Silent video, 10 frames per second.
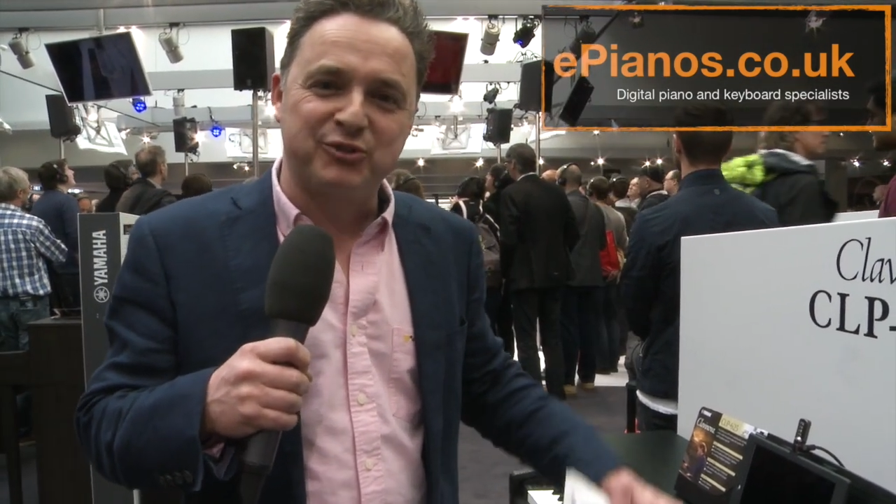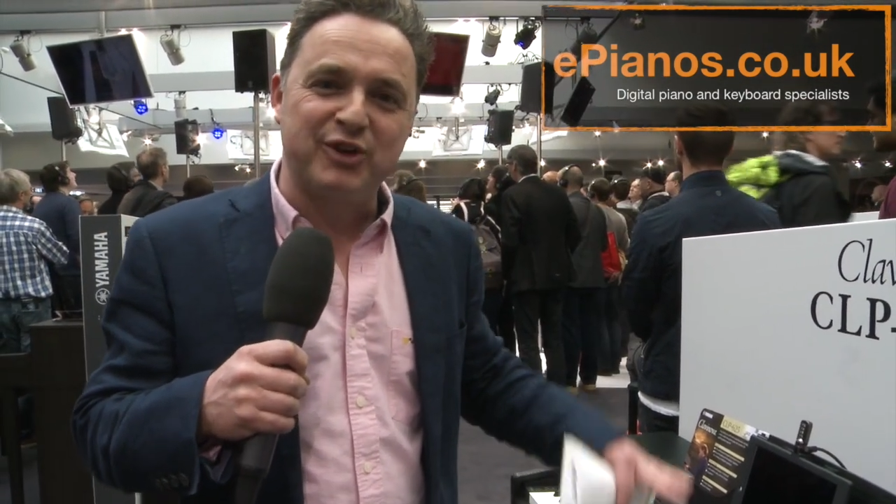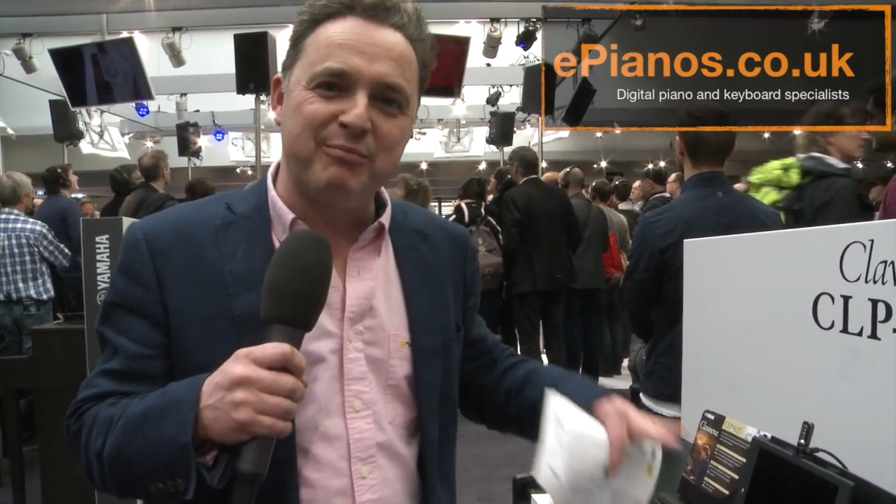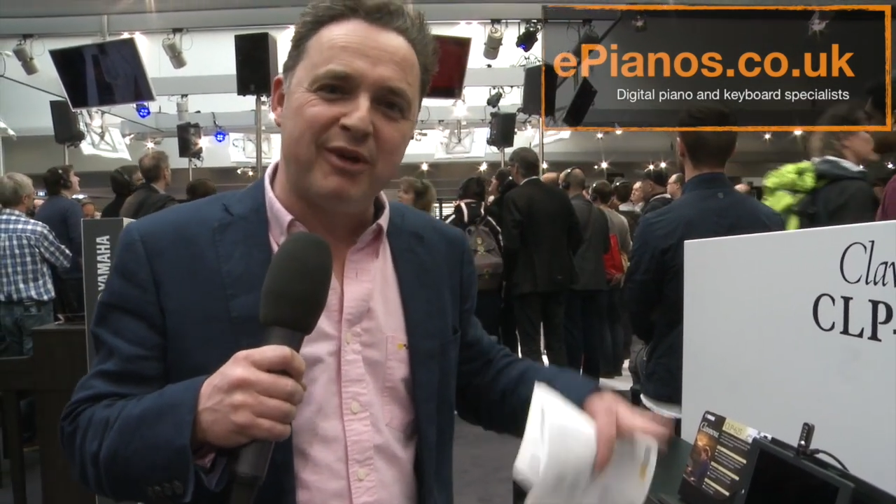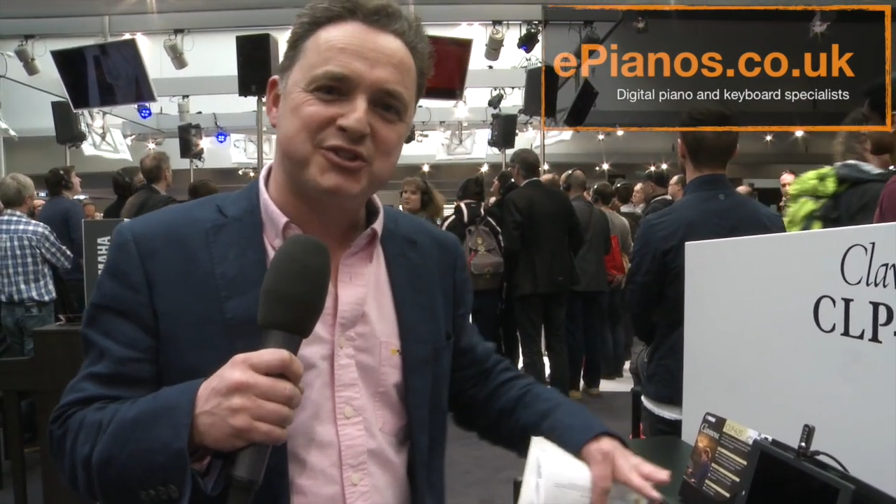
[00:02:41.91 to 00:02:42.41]

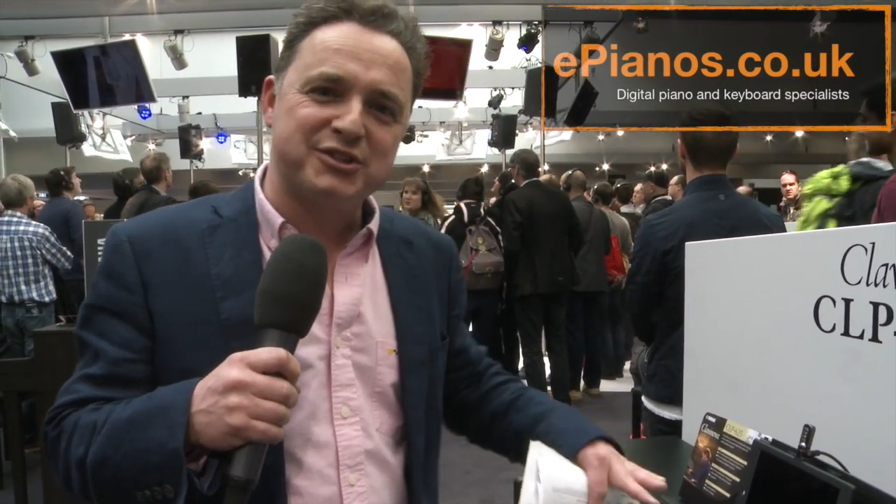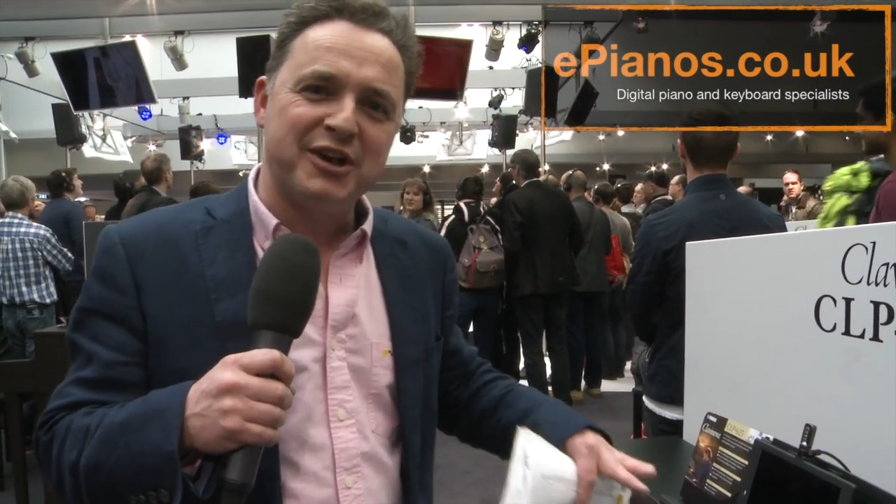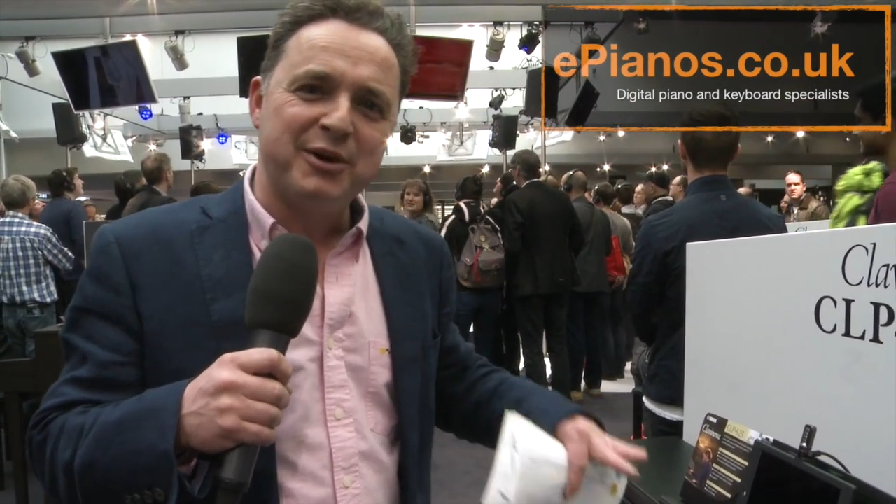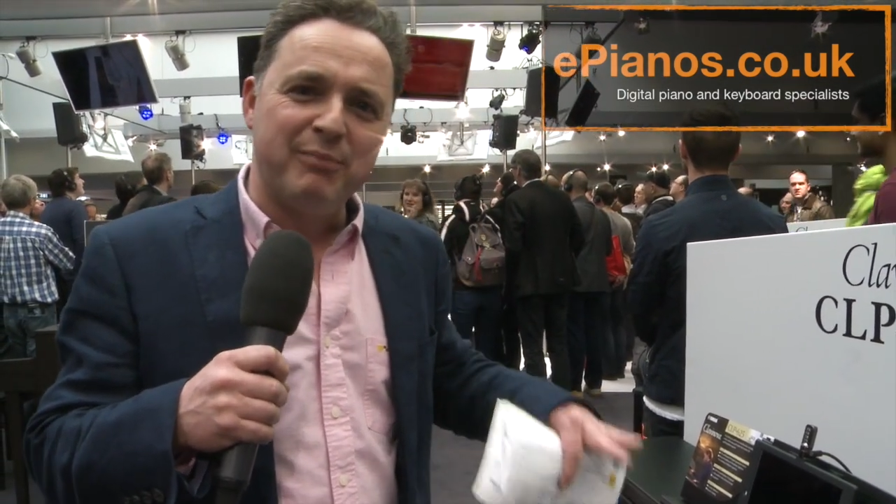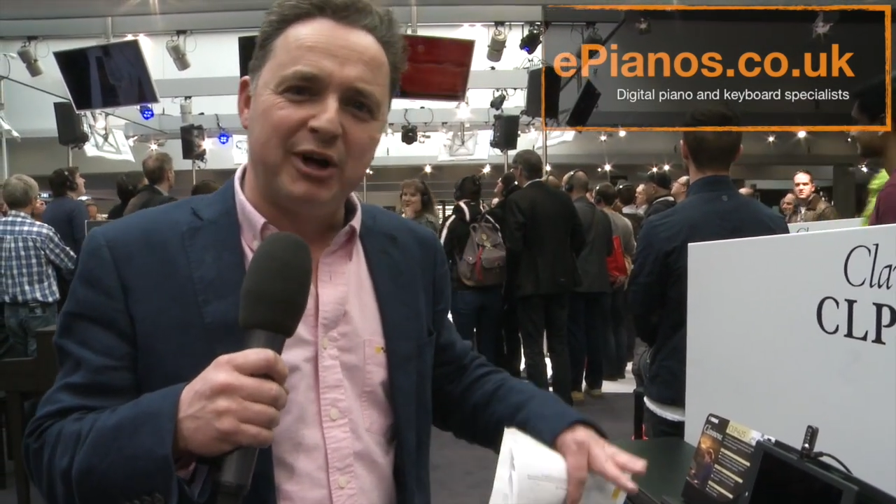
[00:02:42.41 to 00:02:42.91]
so much
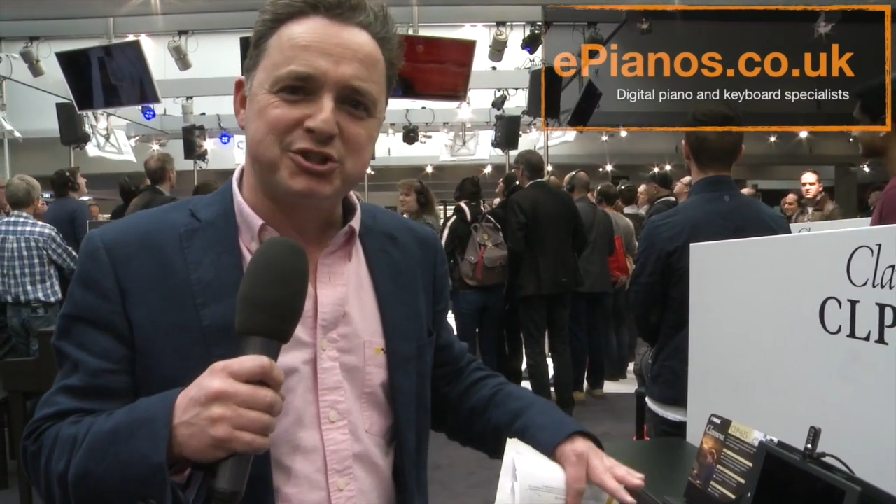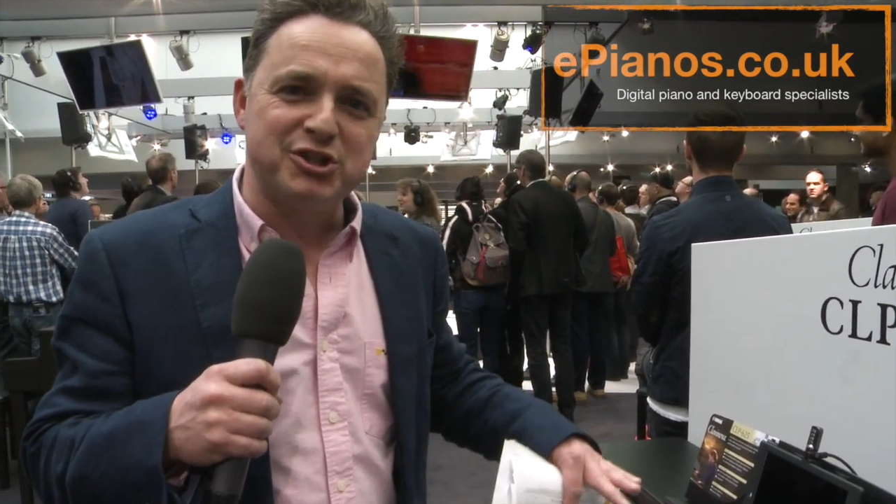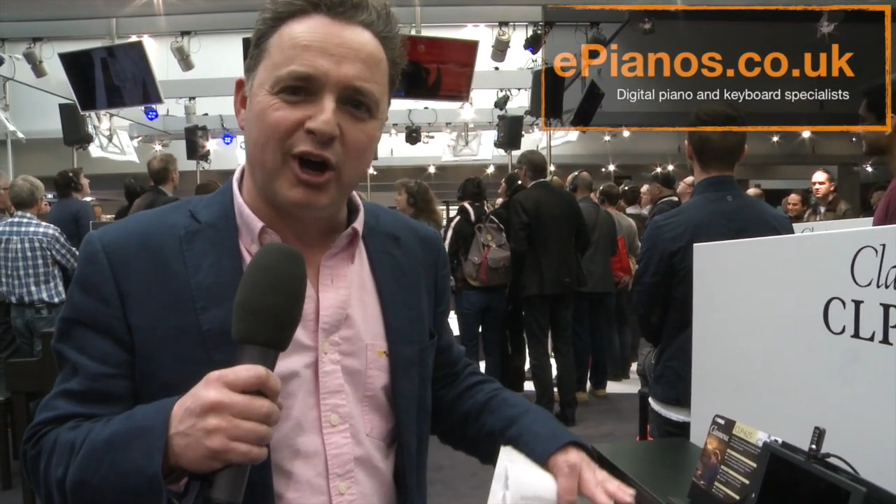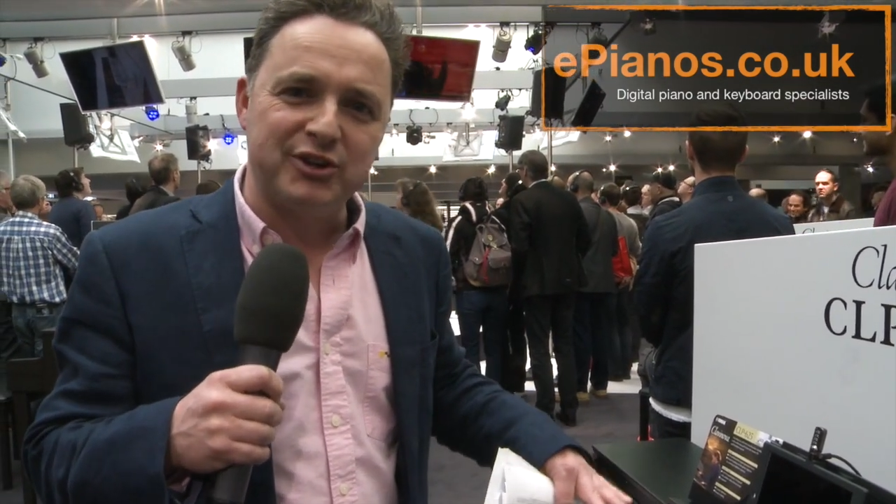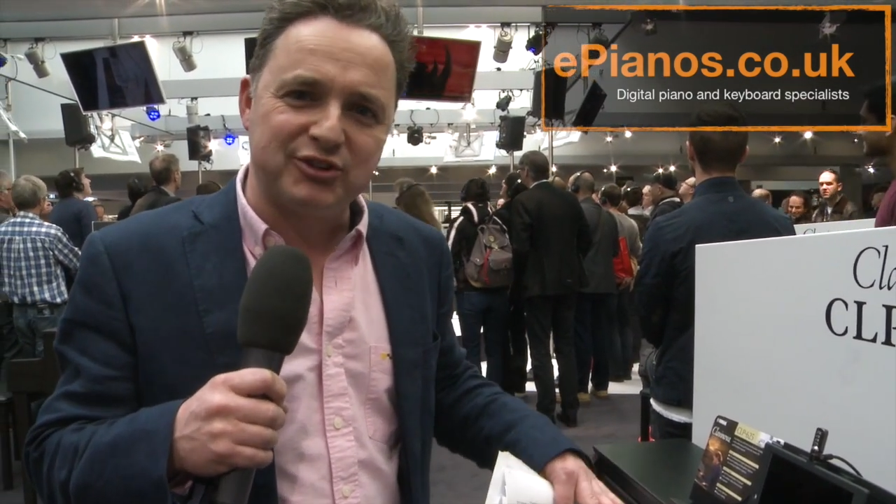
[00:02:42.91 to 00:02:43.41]

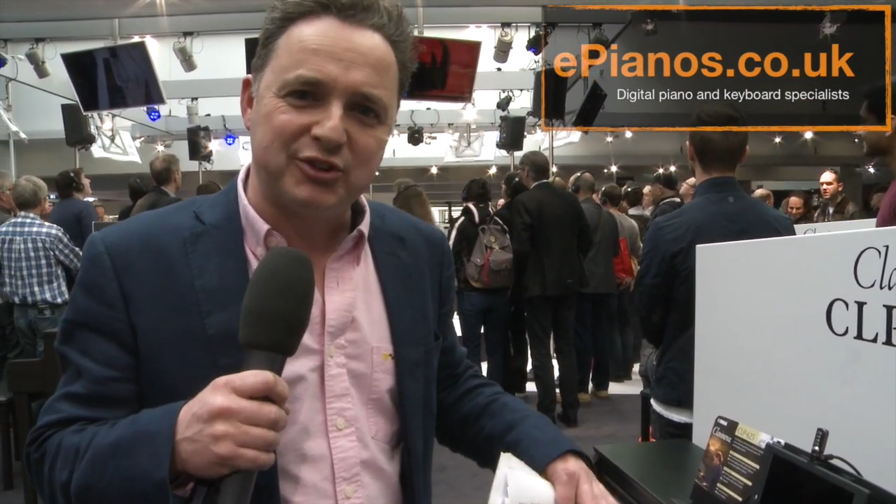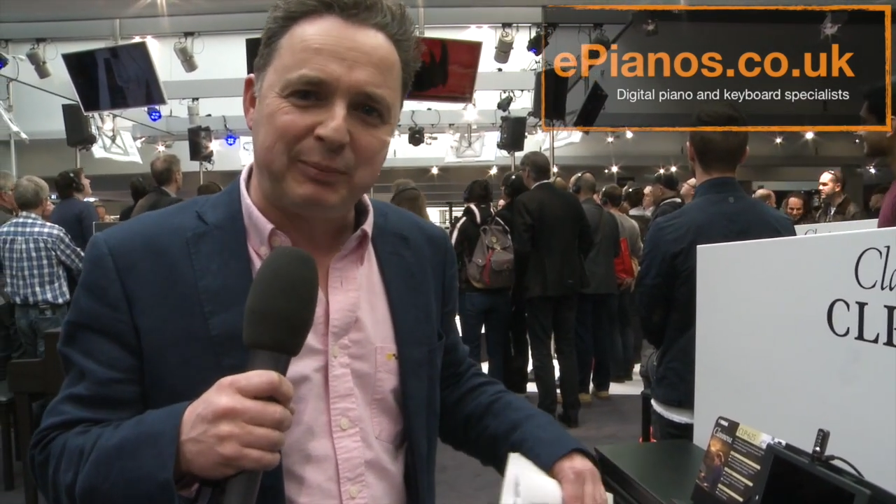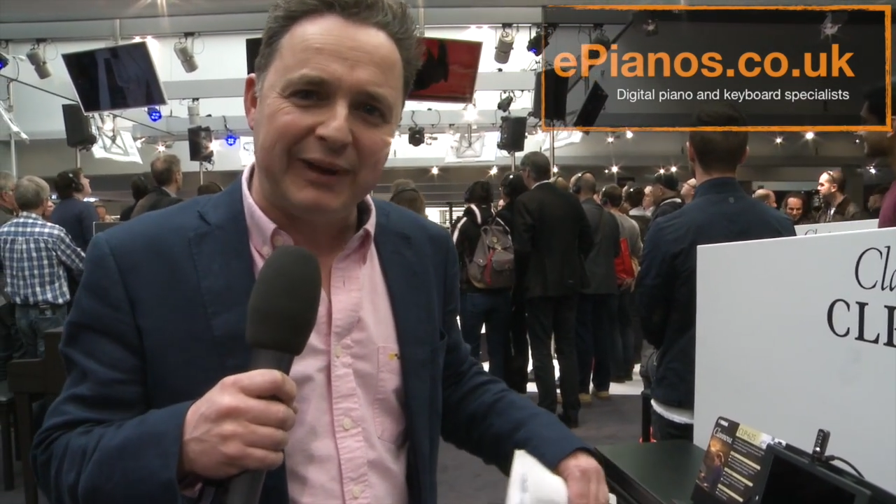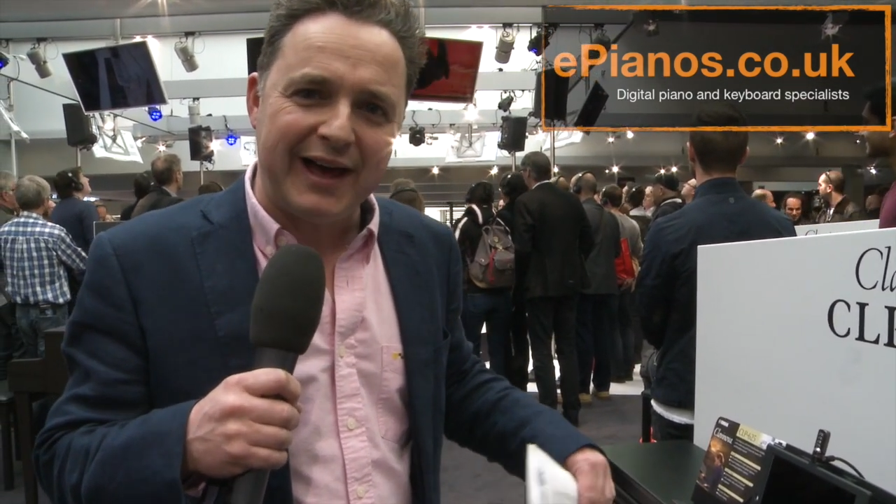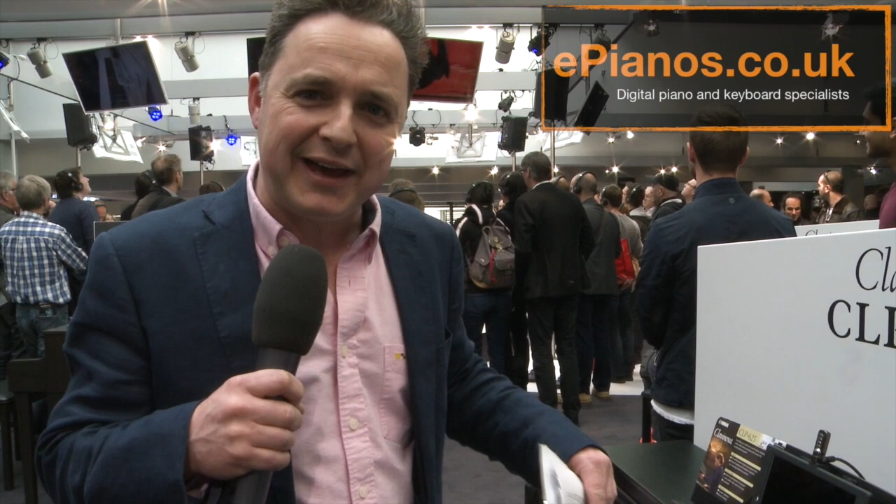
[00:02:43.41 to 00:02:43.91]
nicer to
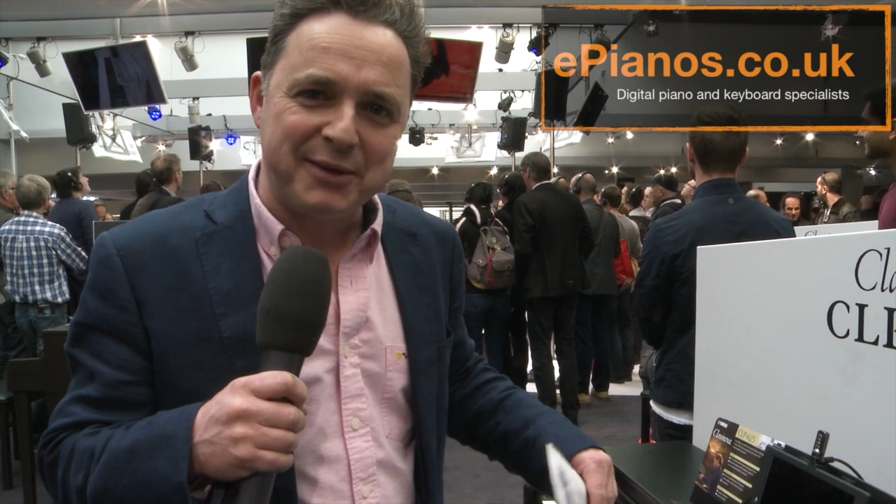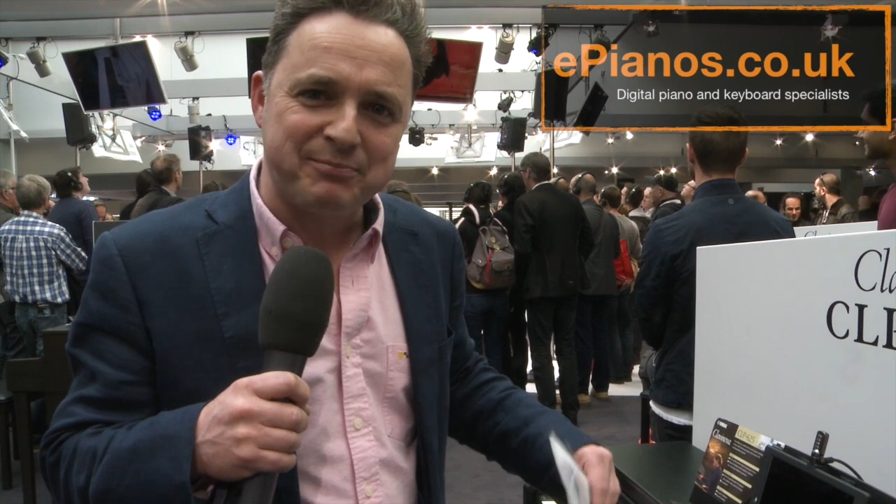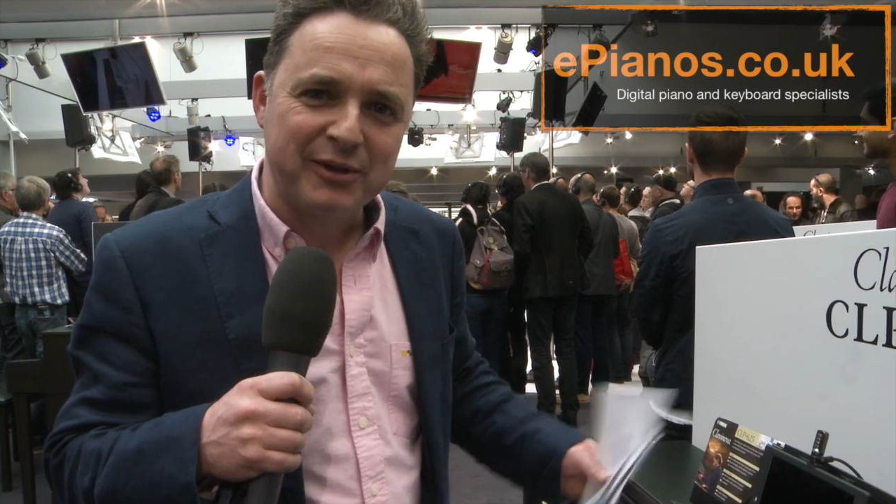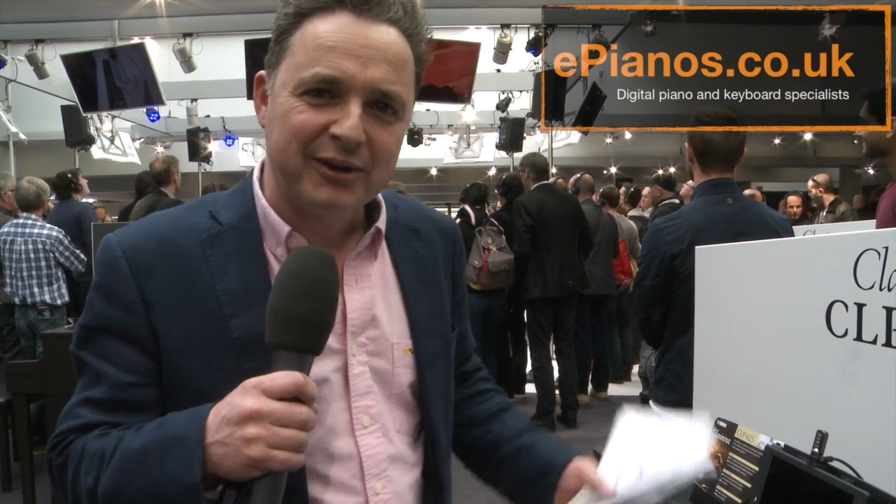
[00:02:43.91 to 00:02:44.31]
play.